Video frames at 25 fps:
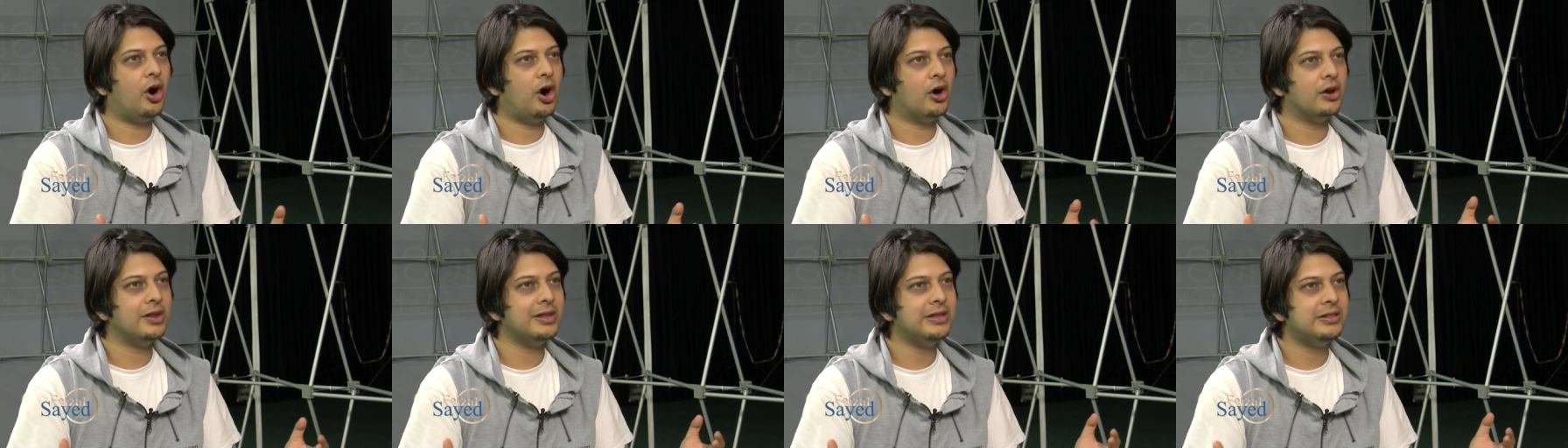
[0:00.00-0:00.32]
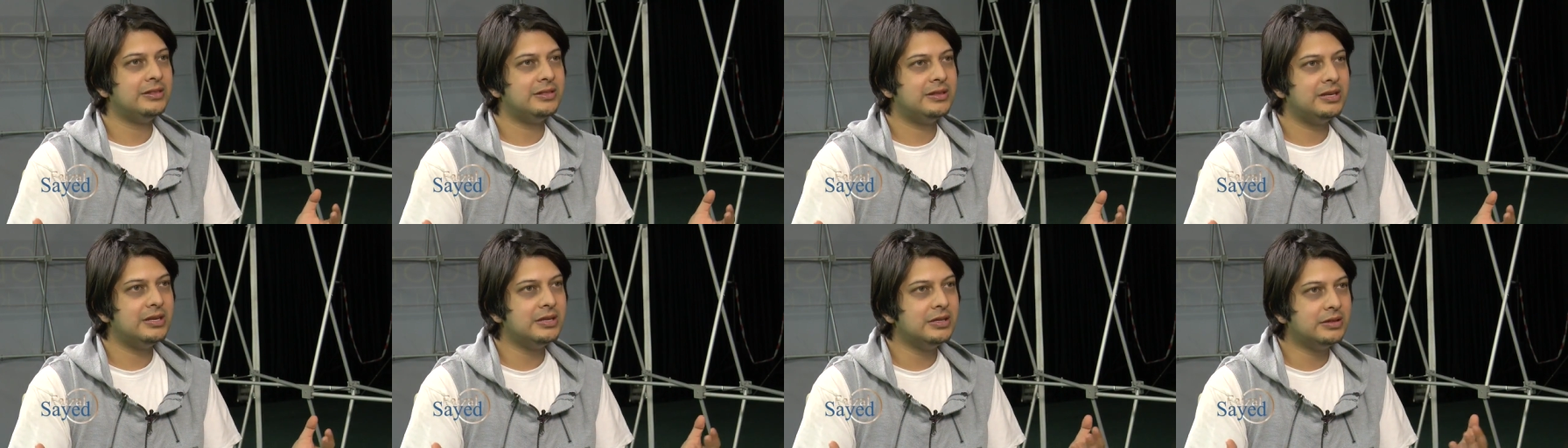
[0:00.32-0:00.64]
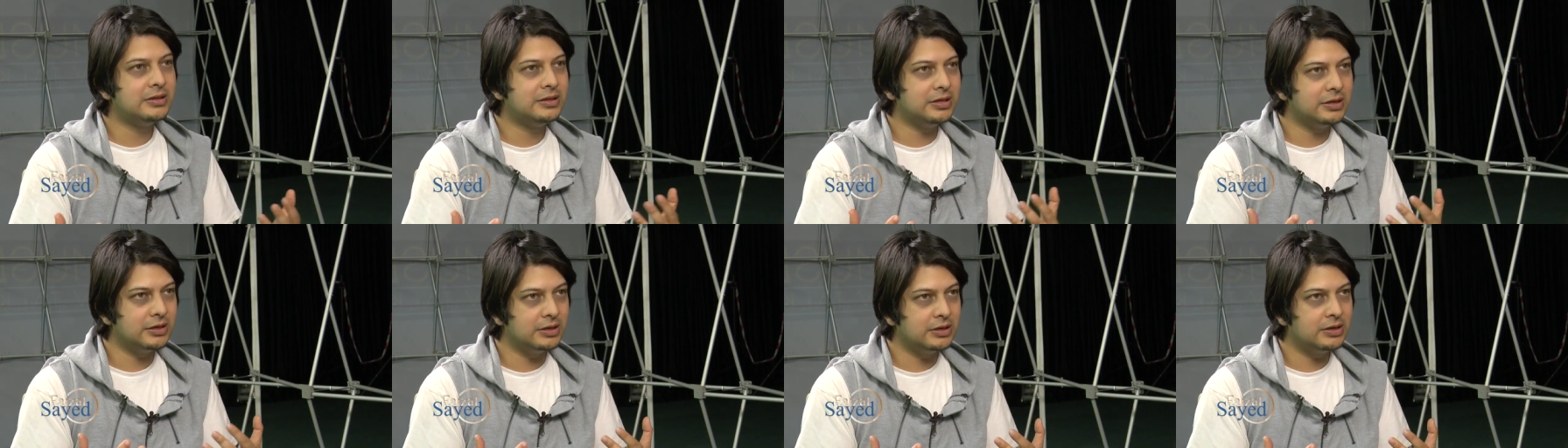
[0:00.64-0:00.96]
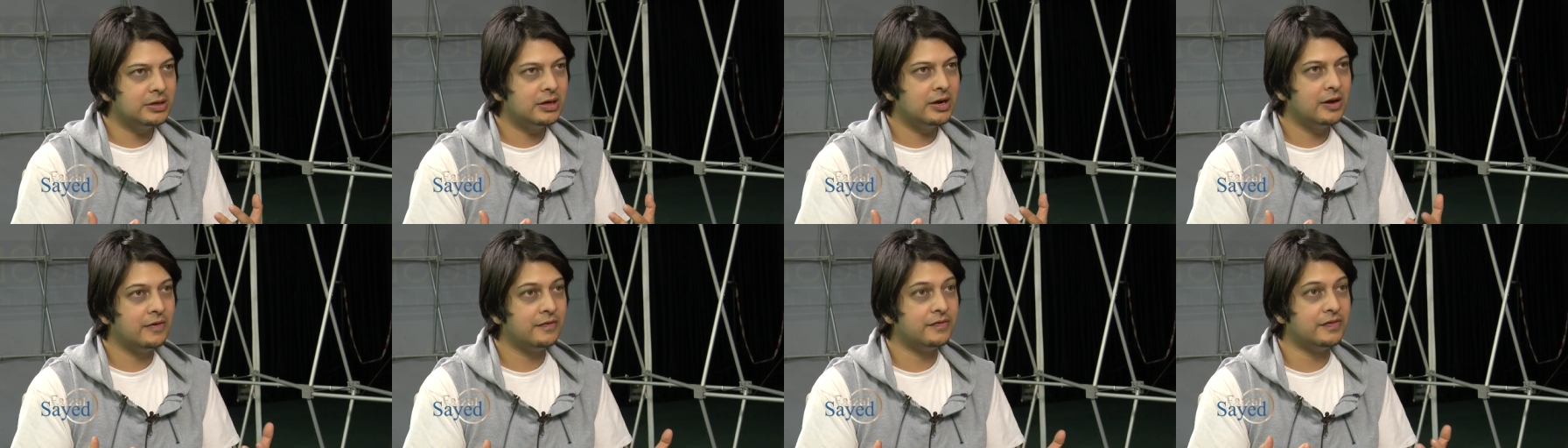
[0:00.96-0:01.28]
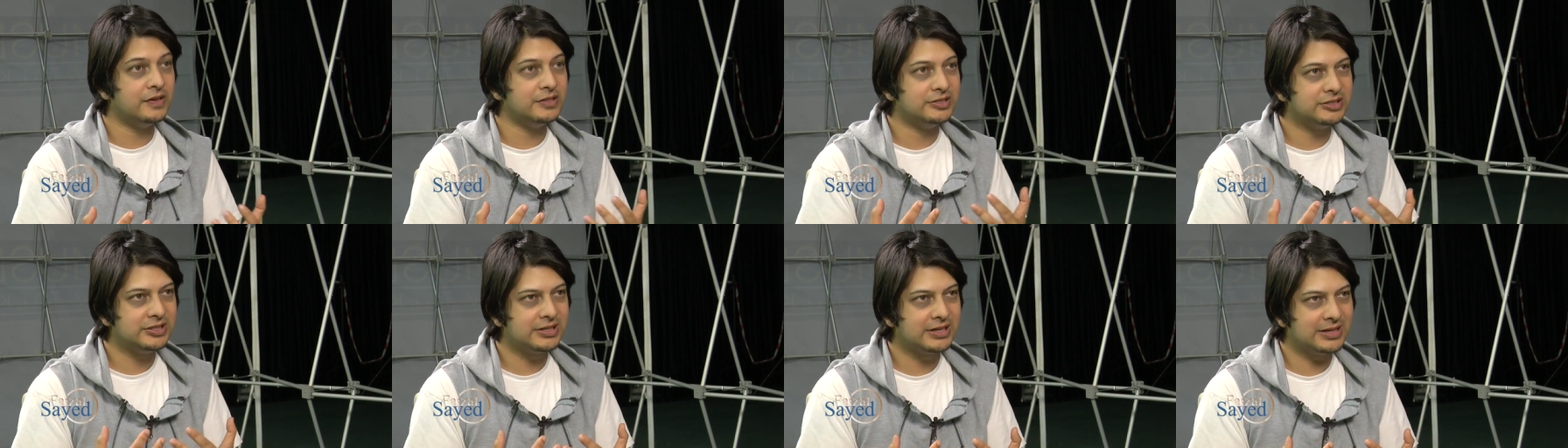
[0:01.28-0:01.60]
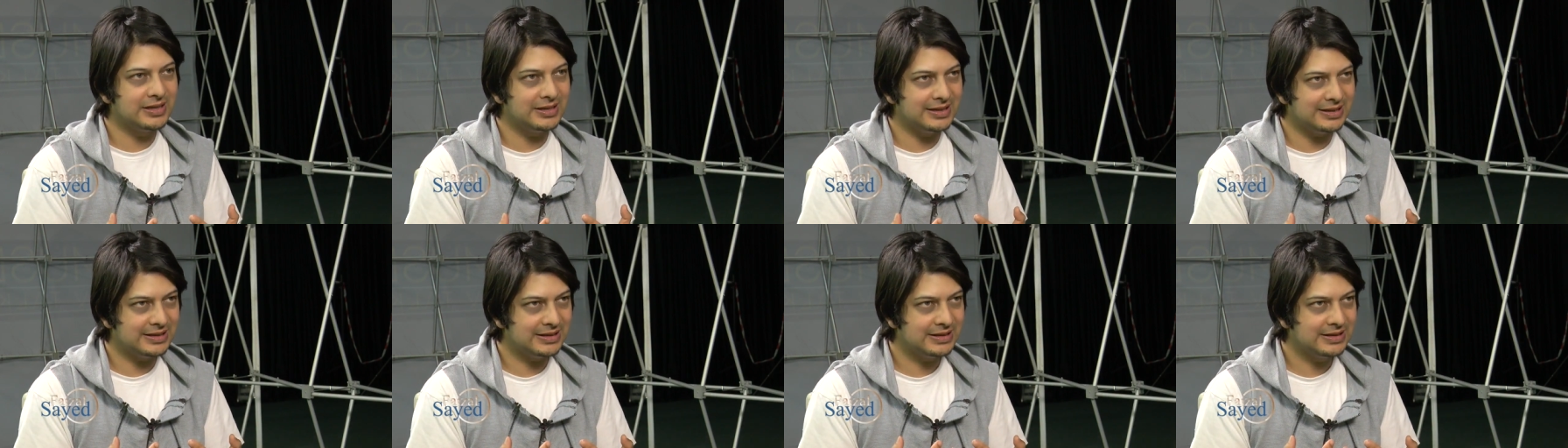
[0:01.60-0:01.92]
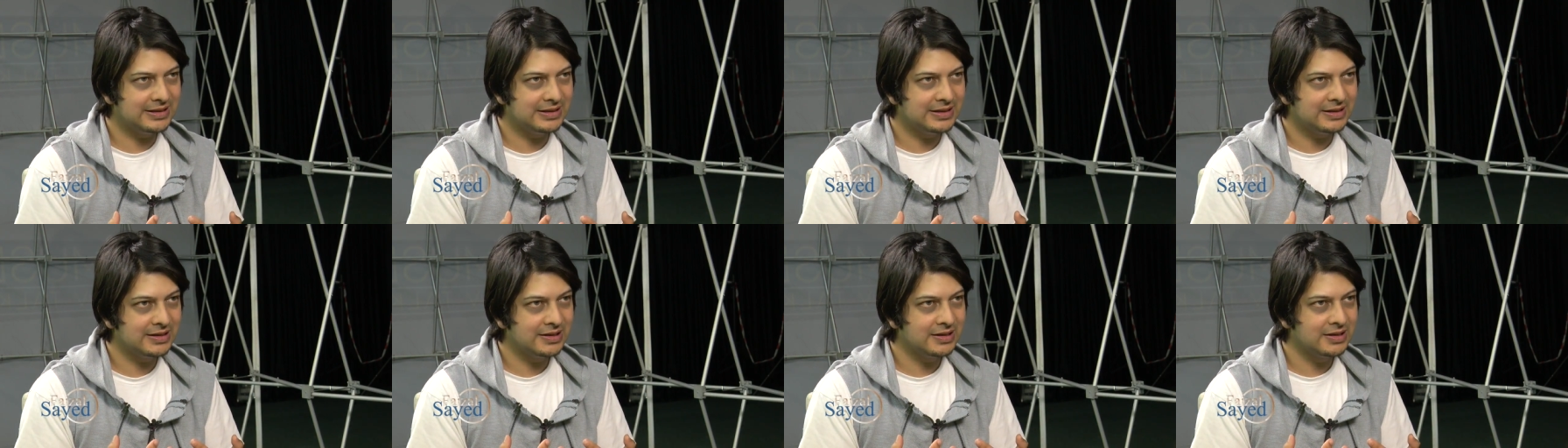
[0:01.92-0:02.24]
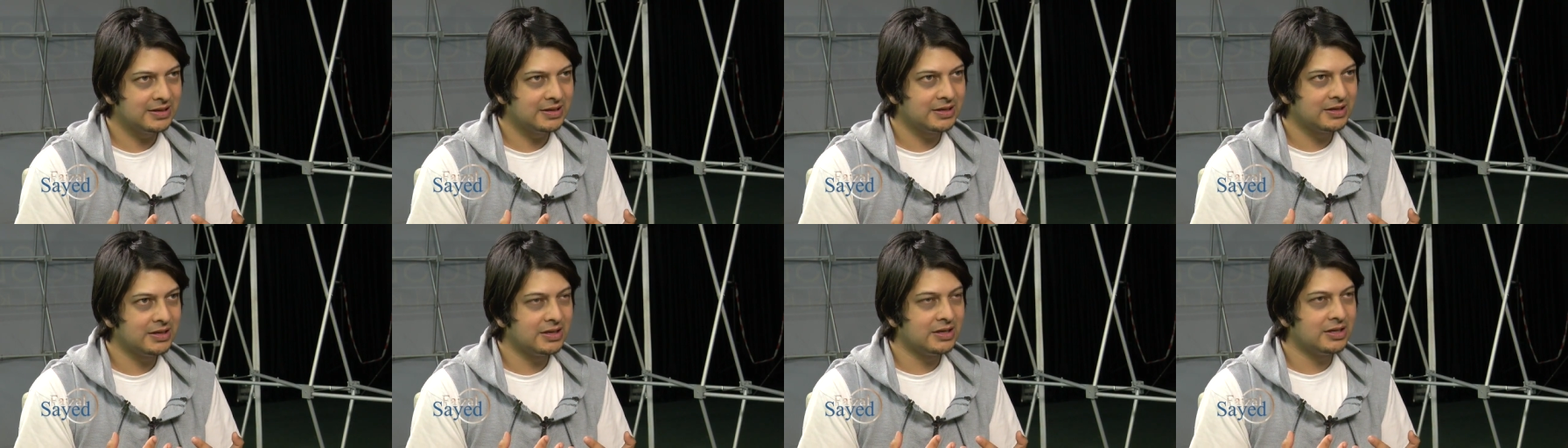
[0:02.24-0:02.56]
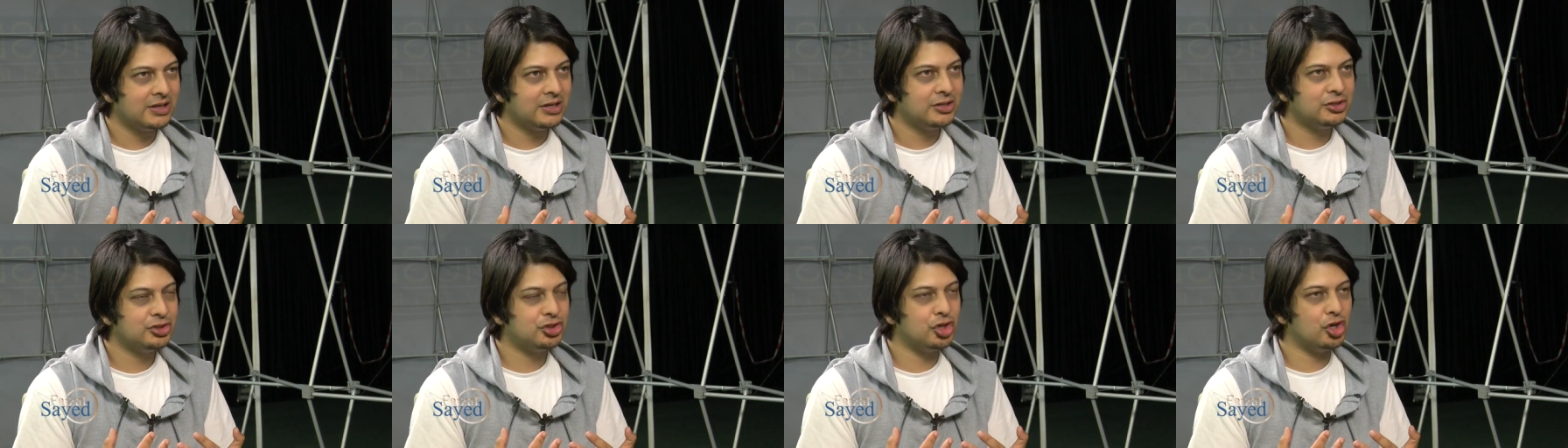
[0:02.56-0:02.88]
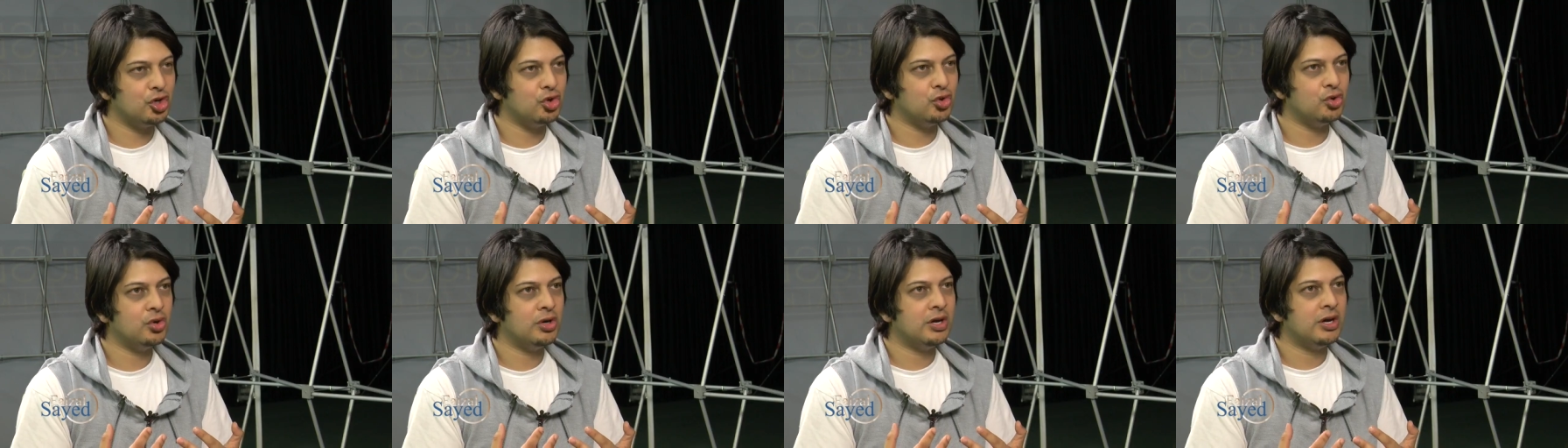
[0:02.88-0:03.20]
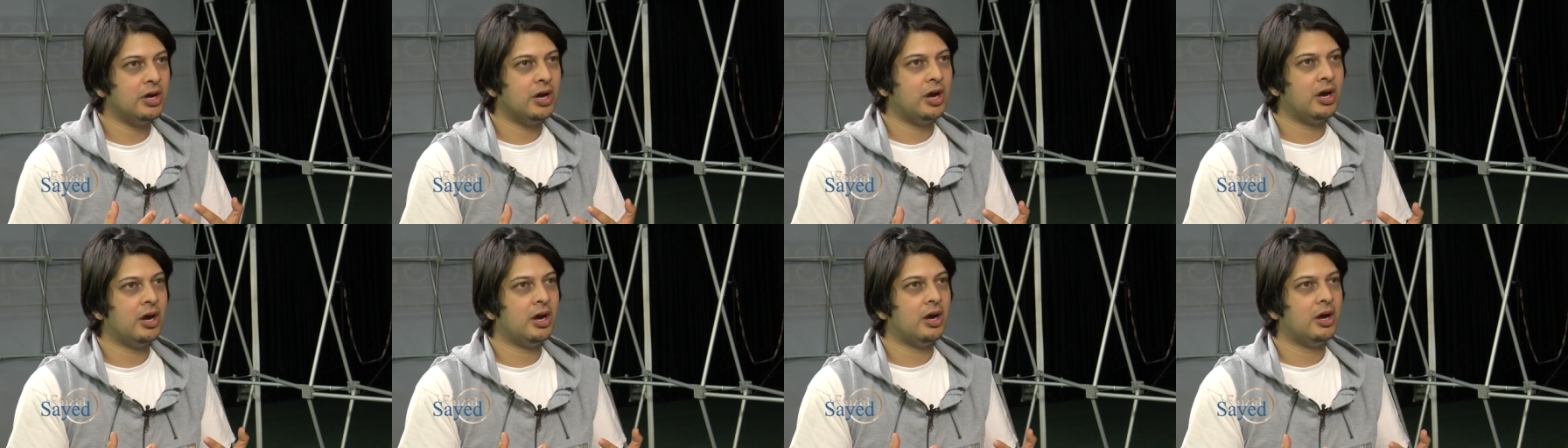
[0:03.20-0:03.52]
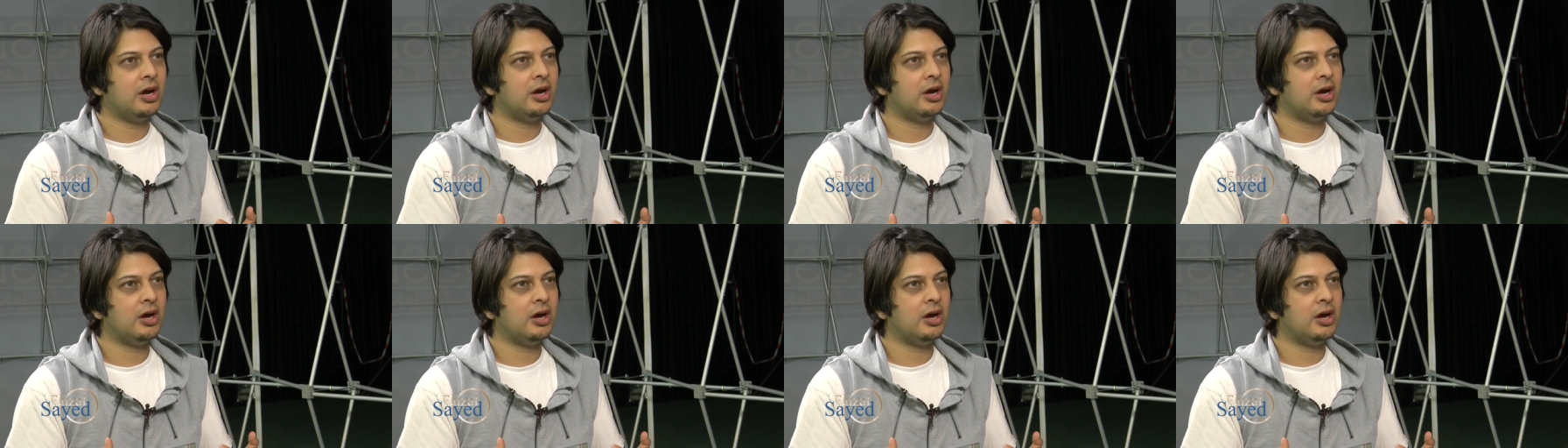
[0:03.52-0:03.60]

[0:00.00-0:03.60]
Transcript: are retreating physically. Mm. So,